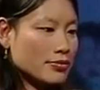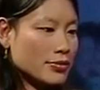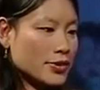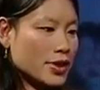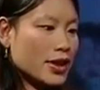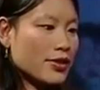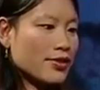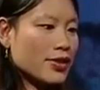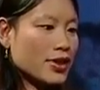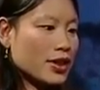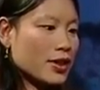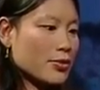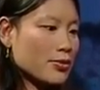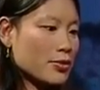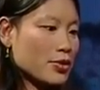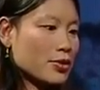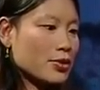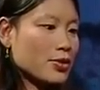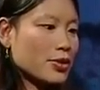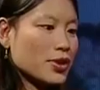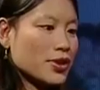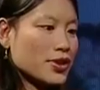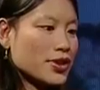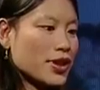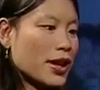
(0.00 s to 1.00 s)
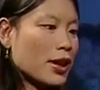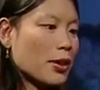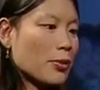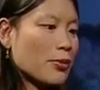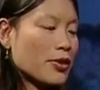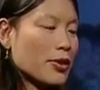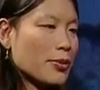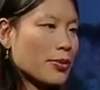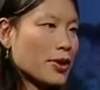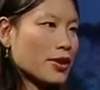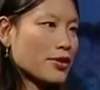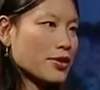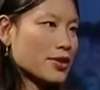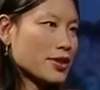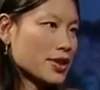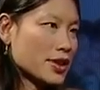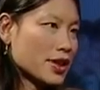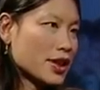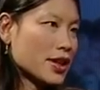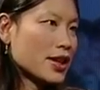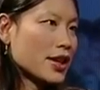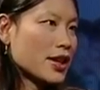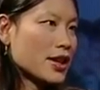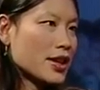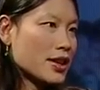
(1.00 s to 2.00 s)
giving them tools to help them out
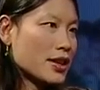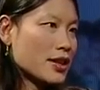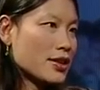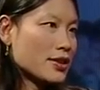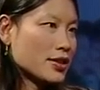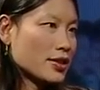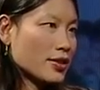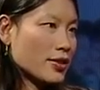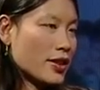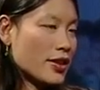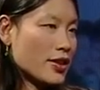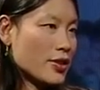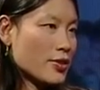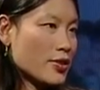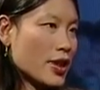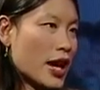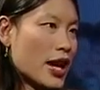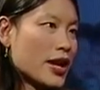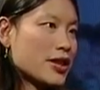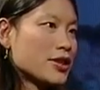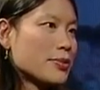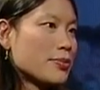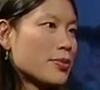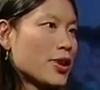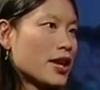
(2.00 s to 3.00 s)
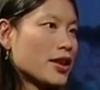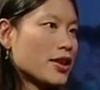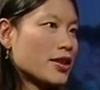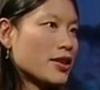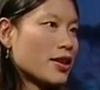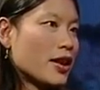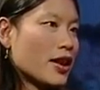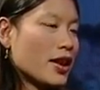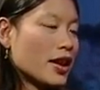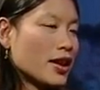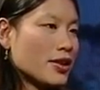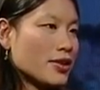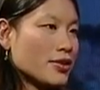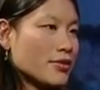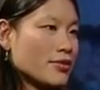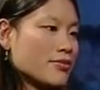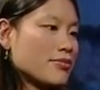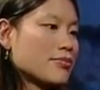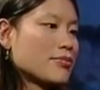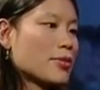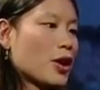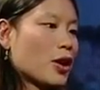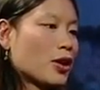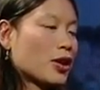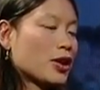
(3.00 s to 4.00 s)
so that they're not dependent on
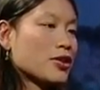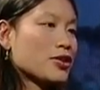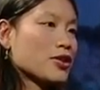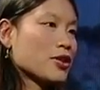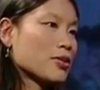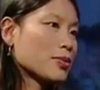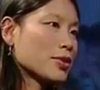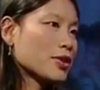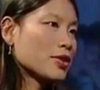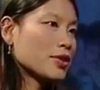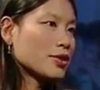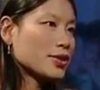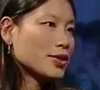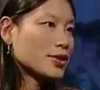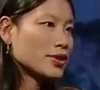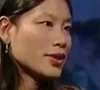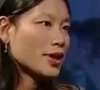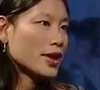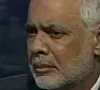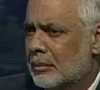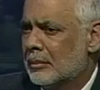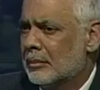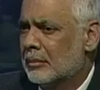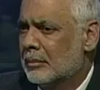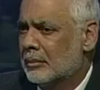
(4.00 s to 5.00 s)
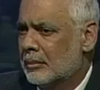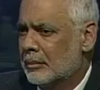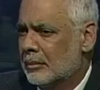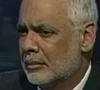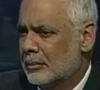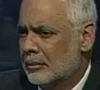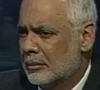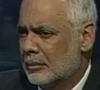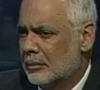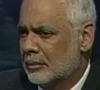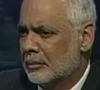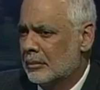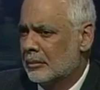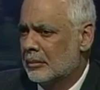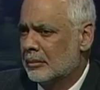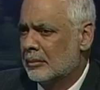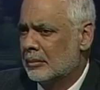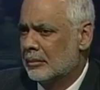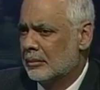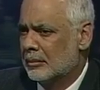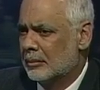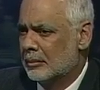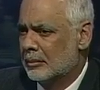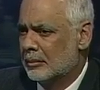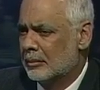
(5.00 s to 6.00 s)
park interpreters. But
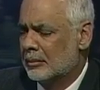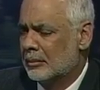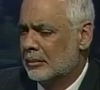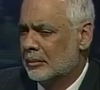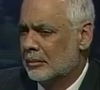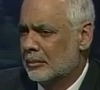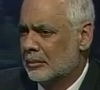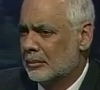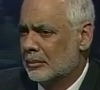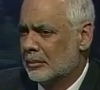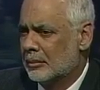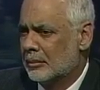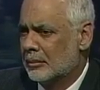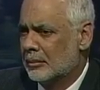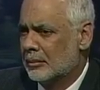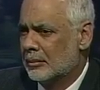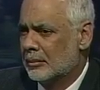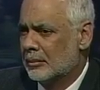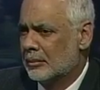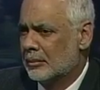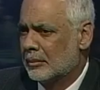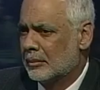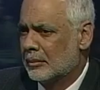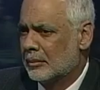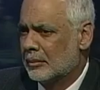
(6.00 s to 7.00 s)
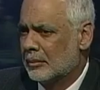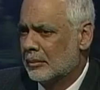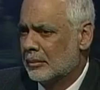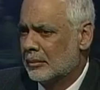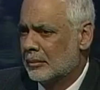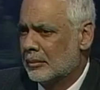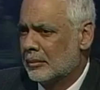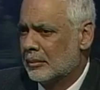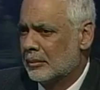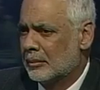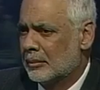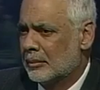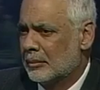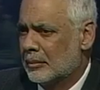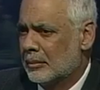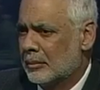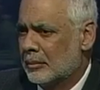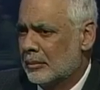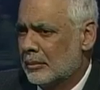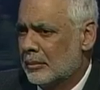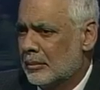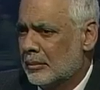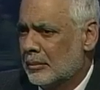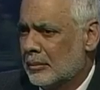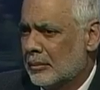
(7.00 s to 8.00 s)
definitely
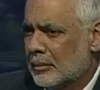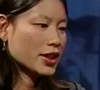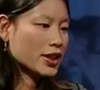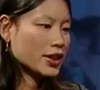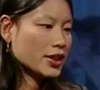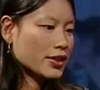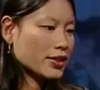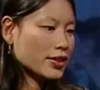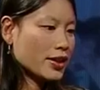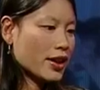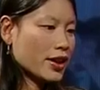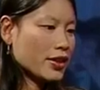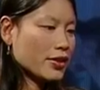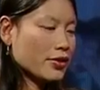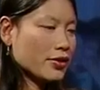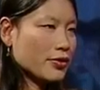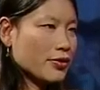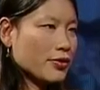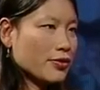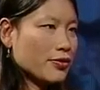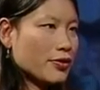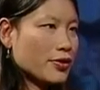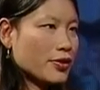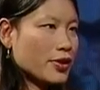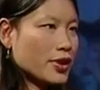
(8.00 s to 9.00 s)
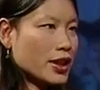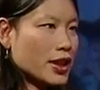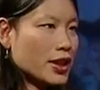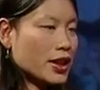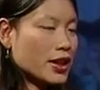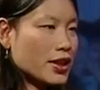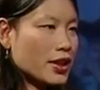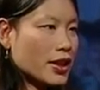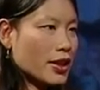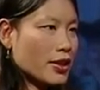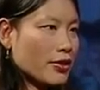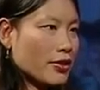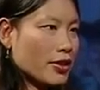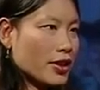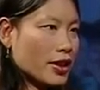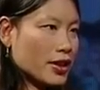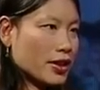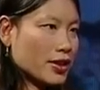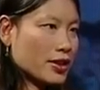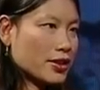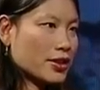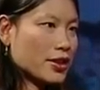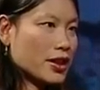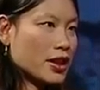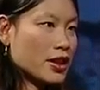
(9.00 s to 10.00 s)
involved in a lot of key
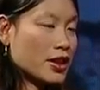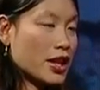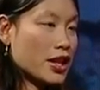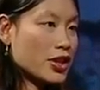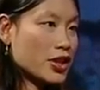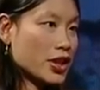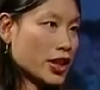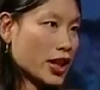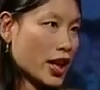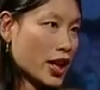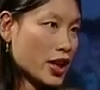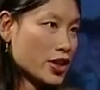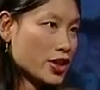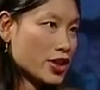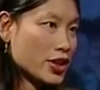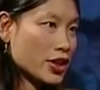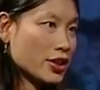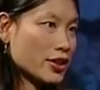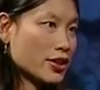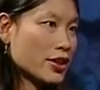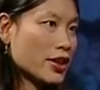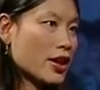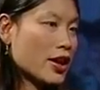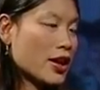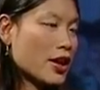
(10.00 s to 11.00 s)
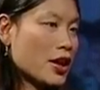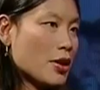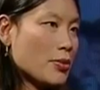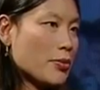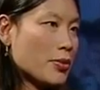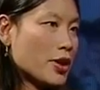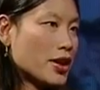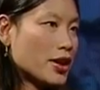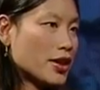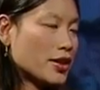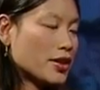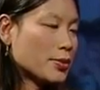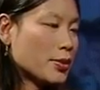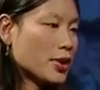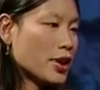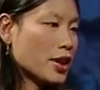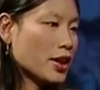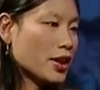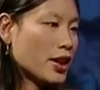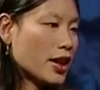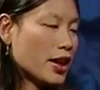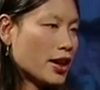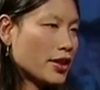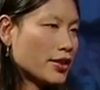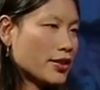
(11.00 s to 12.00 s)
areas in education, but as well
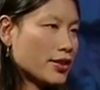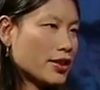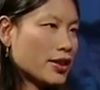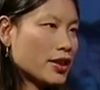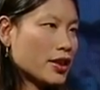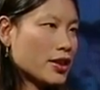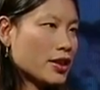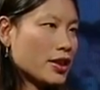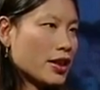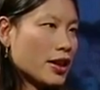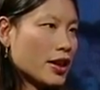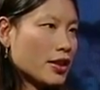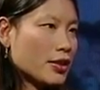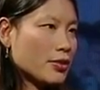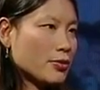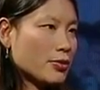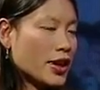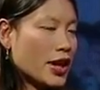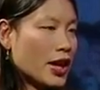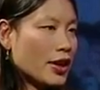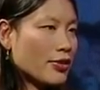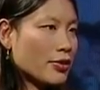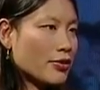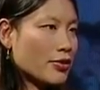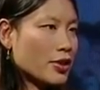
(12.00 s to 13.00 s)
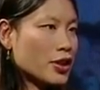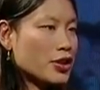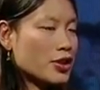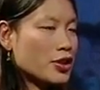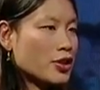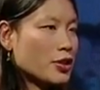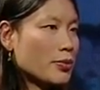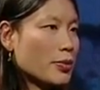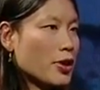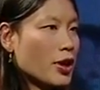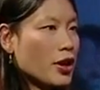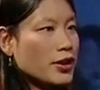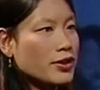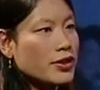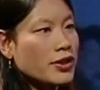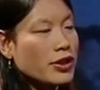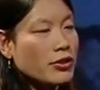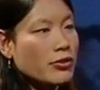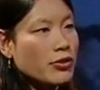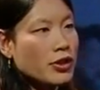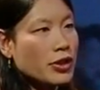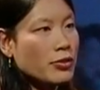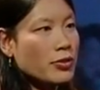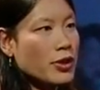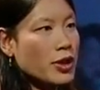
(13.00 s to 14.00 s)
as we have a regional parks and
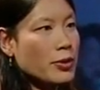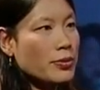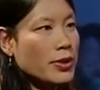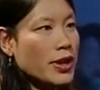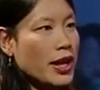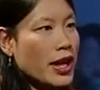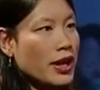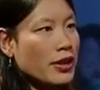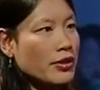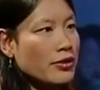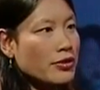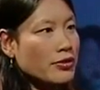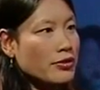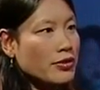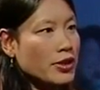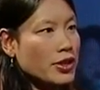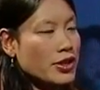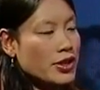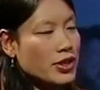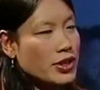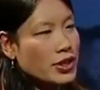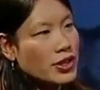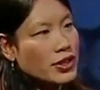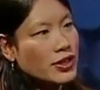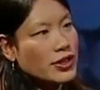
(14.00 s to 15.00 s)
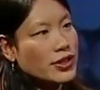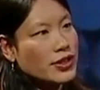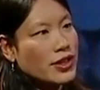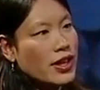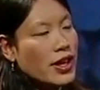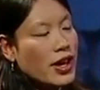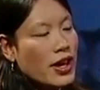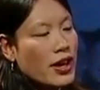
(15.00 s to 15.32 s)
greenway plan, which is